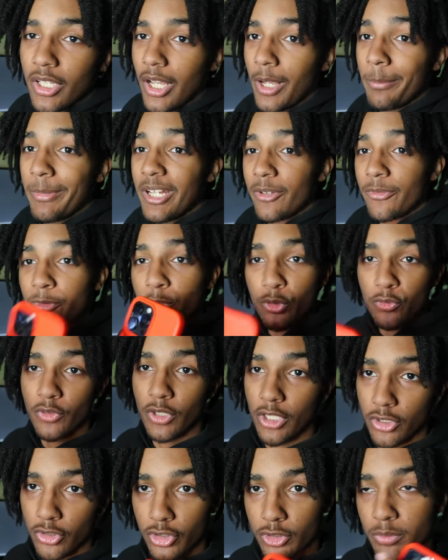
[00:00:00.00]
I made a few
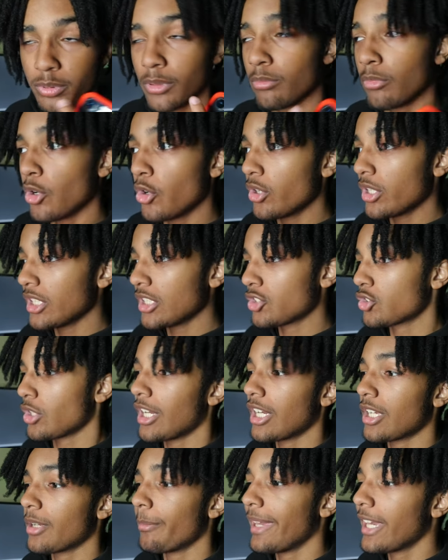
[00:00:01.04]
videos promoting so
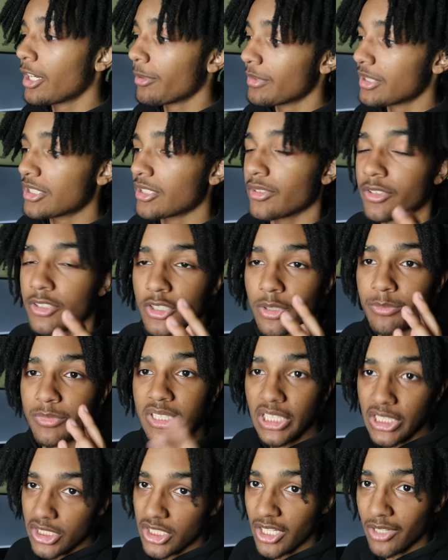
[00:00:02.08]
I can make them into some
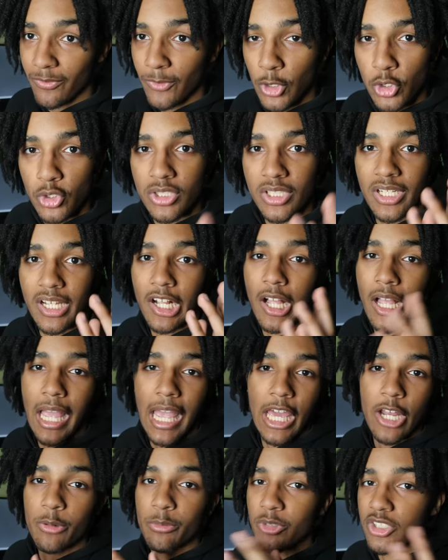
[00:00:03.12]
TikTok videos, and I can
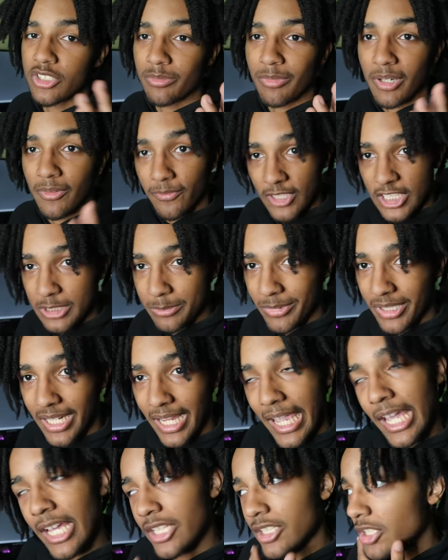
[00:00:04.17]
add them onto my Facebook
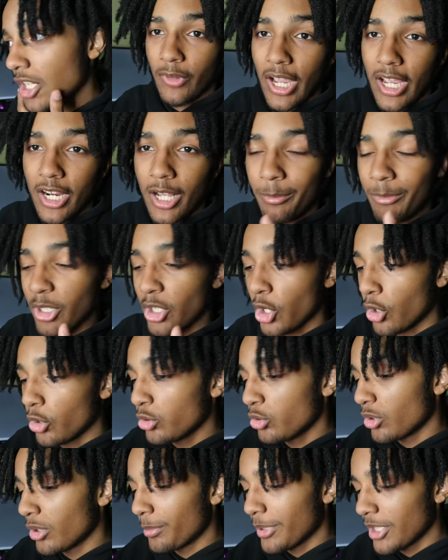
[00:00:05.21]
ads. Fine, I'm gonna go
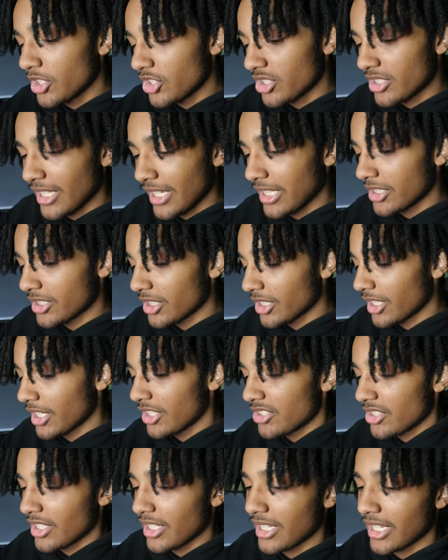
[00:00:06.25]
through the pictures that I took
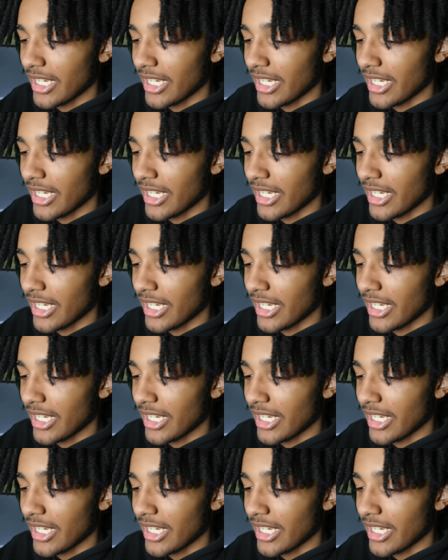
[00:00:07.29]
yesterday.